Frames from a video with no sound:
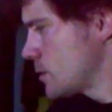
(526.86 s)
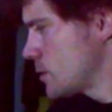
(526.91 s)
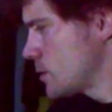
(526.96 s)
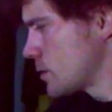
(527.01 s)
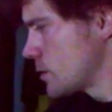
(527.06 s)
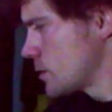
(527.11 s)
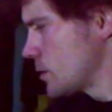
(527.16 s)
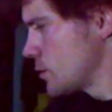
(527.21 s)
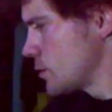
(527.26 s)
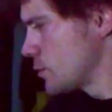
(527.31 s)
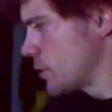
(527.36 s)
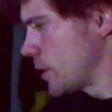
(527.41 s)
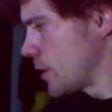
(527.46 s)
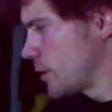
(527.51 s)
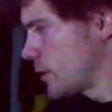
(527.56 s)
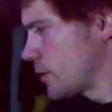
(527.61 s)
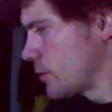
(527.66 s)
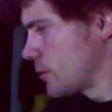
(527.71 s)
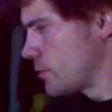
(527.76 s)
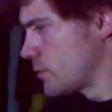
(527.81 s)
16
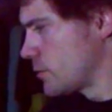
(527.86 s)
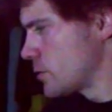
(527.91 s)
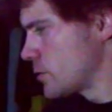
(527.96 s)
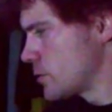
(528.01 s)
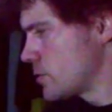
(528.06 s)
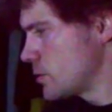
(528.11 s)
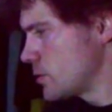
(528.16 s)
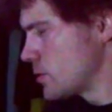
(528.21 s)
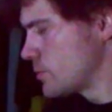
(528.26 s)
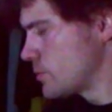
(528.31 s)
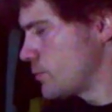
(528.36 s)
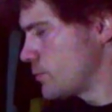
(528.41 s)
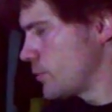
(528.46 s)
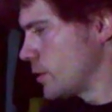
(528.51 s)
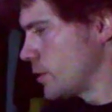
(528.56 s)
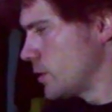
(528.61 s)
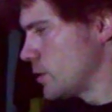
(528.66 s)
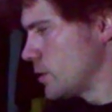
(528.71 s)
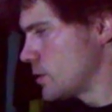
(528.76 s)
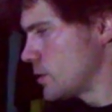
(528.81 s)
track here is
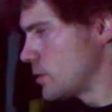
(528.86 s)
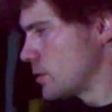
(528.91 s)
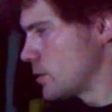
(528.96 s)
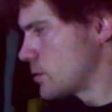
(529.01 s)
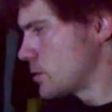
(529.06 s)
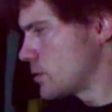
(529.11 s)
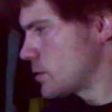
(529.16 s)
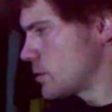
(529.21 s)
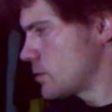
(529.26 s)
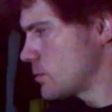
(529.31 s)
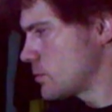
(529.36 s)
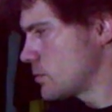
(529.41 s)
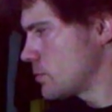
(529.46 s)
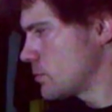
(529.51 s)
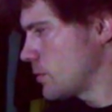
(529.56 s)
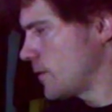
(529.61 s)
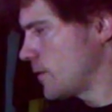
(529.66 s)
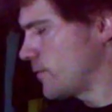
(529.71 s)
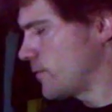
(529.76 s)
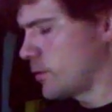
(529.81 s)
pretty decent.
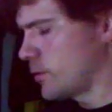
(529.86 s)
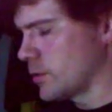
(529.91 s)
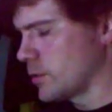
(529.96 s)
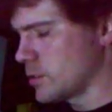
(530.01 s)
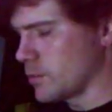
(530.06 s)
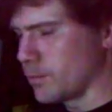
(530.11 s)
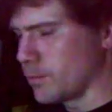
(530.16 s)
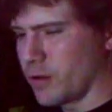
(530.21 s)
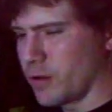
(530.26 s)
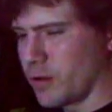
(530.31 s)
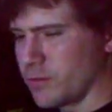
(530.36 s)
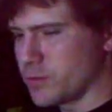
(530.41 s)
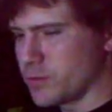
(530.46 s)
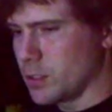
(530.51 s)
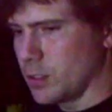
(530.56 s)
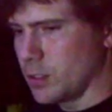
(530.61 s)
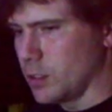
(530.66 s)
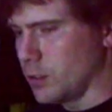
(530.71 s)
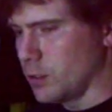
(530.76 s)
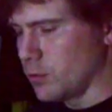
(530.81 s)
It's above
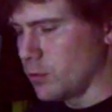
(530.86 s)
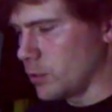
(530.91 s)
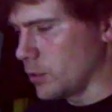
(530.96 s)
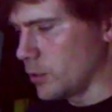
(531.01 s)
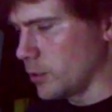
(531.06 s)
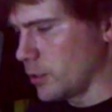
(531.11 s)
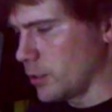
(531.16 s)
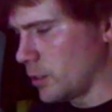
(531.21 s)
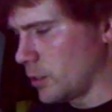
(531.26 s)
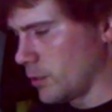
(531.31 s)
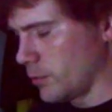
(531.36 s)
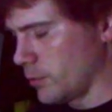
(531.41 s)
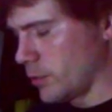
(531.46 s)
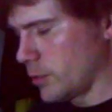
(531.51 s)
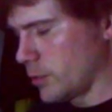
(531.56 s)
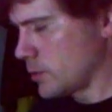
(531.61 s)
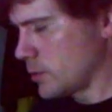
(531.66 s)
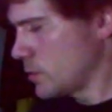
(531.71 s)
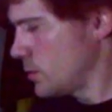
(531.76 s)
CD quality anyways.